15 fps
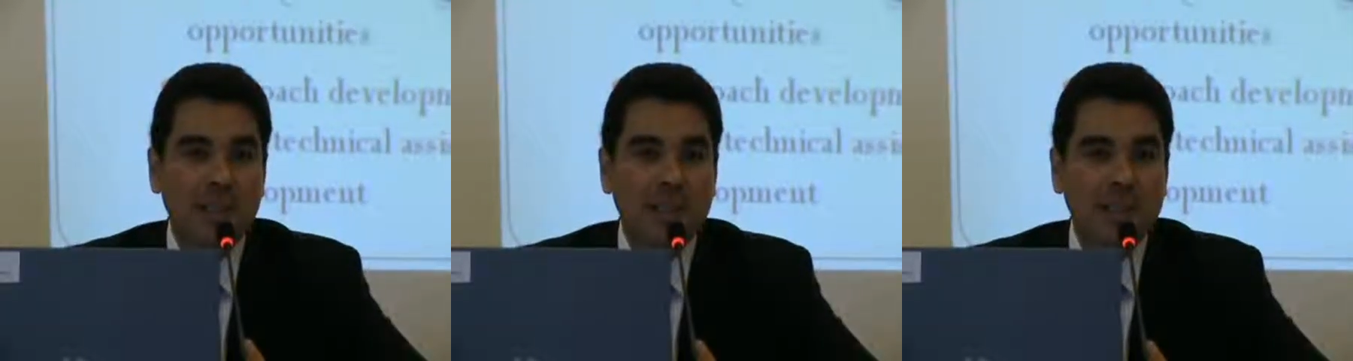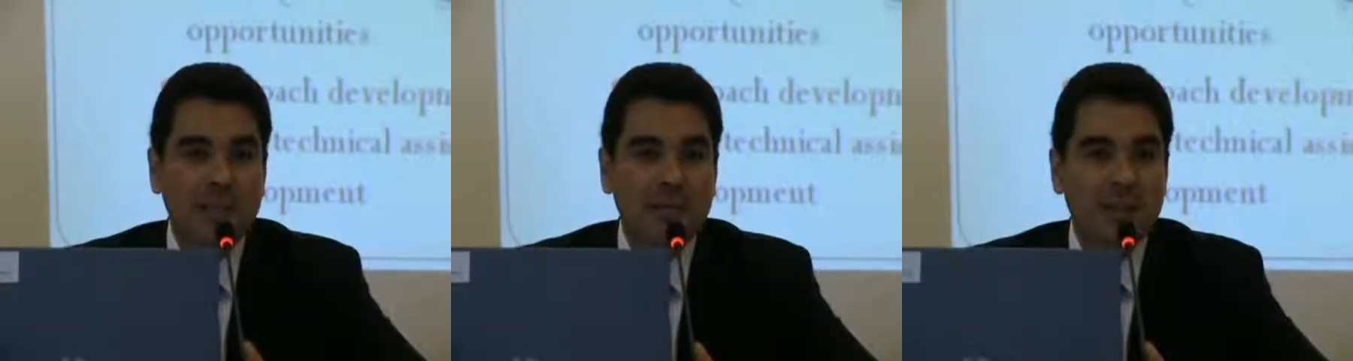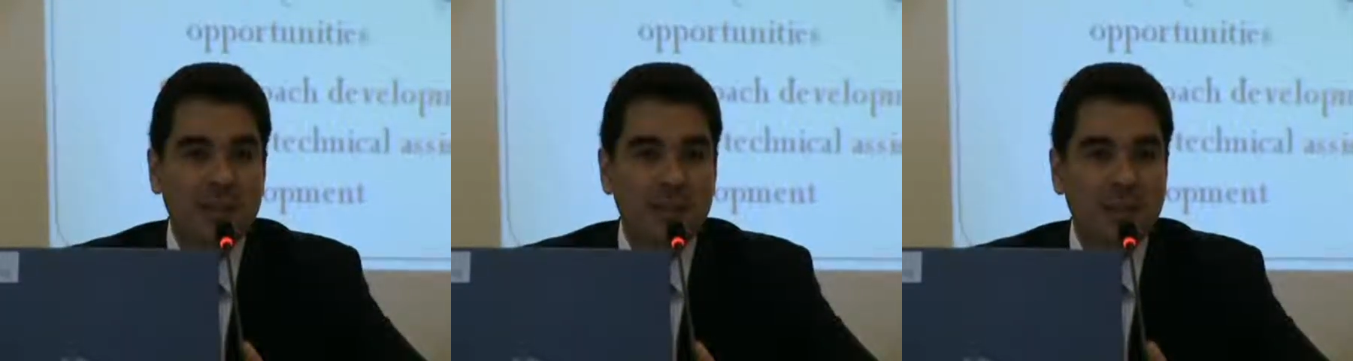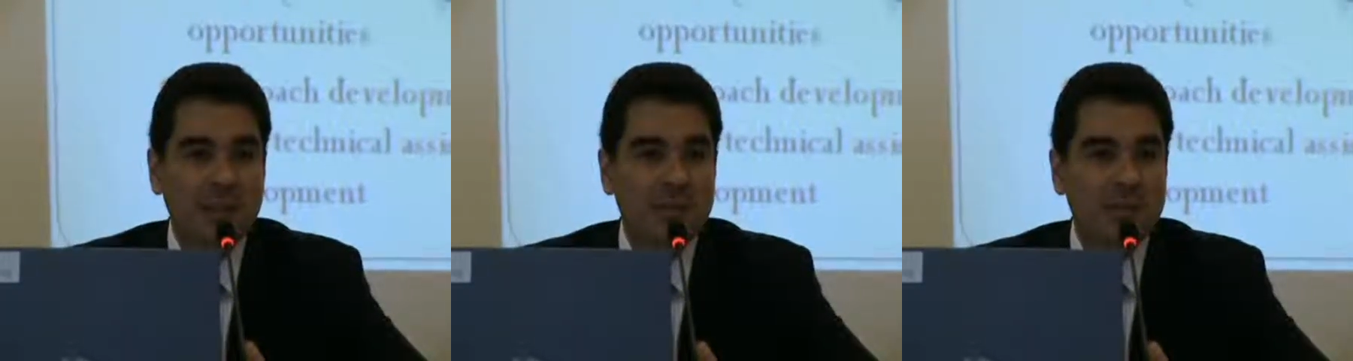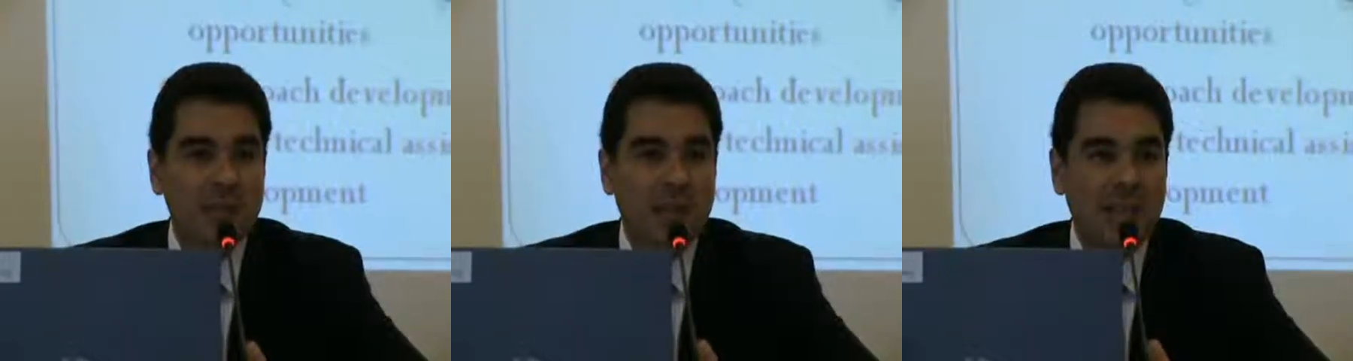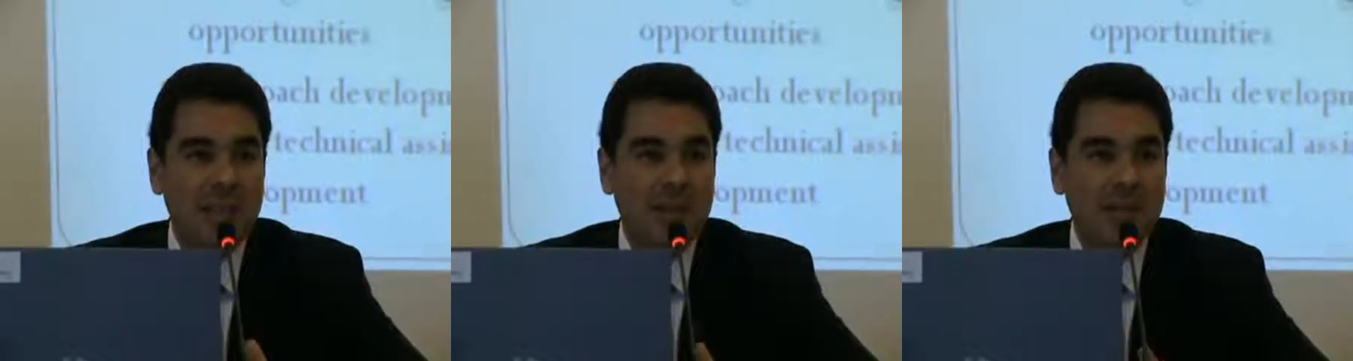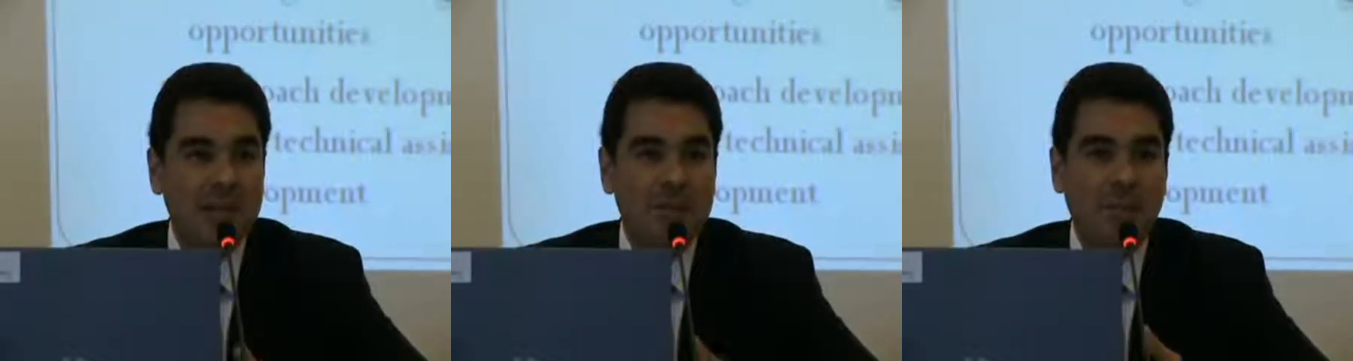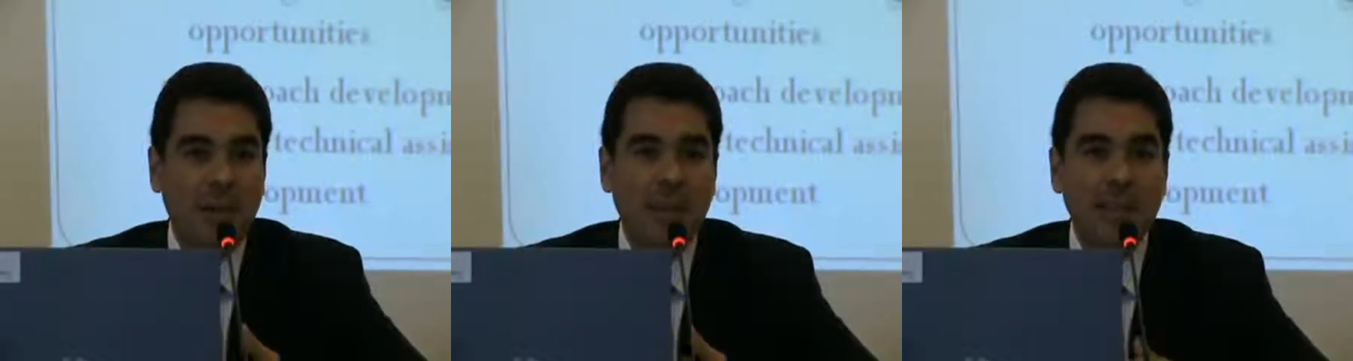individuals who can
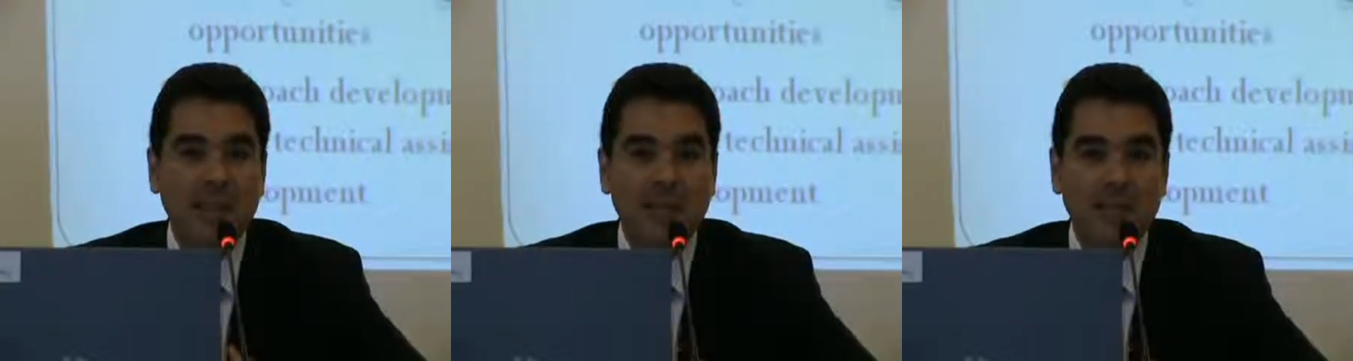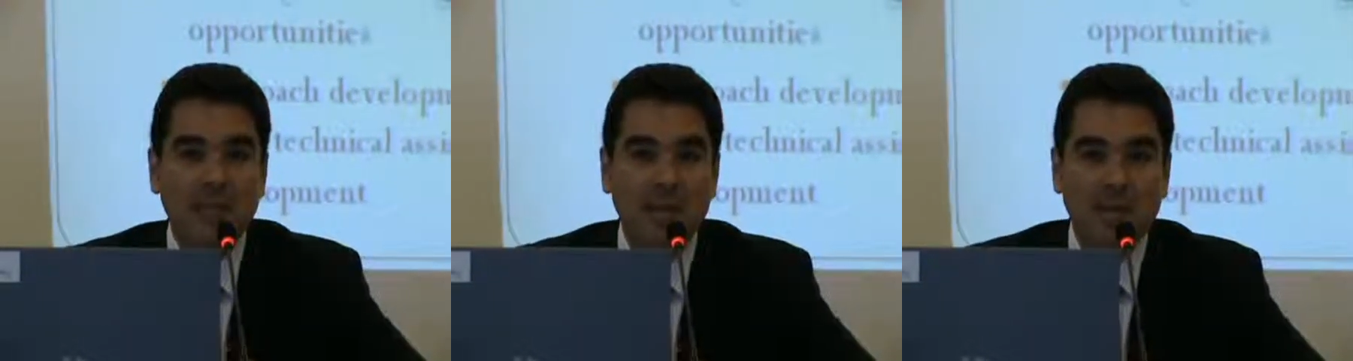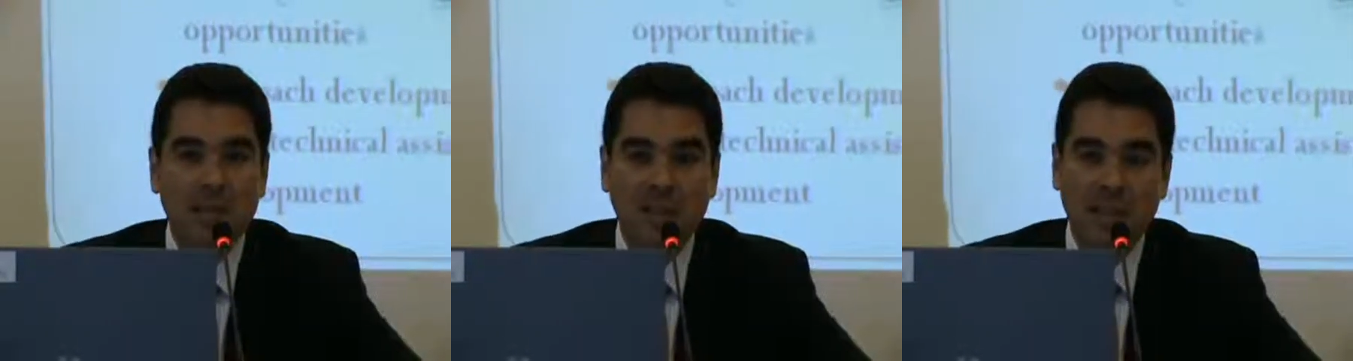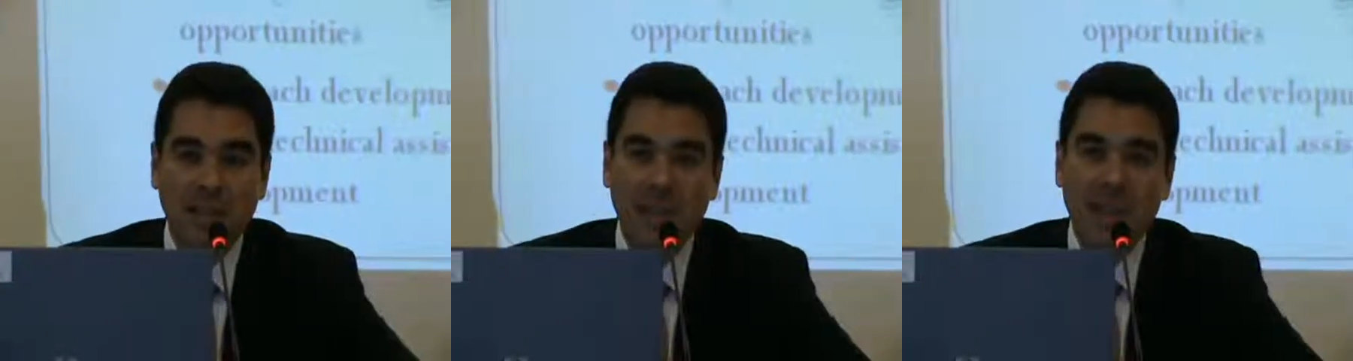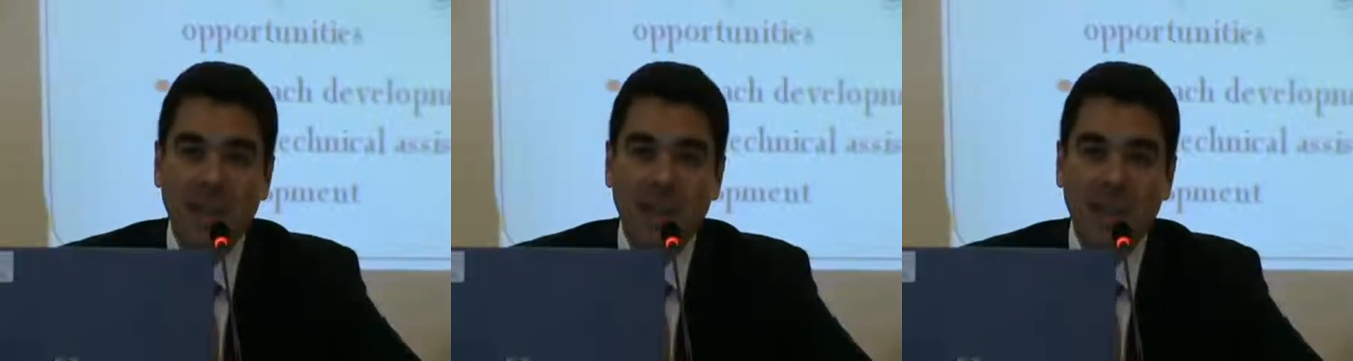just spend their money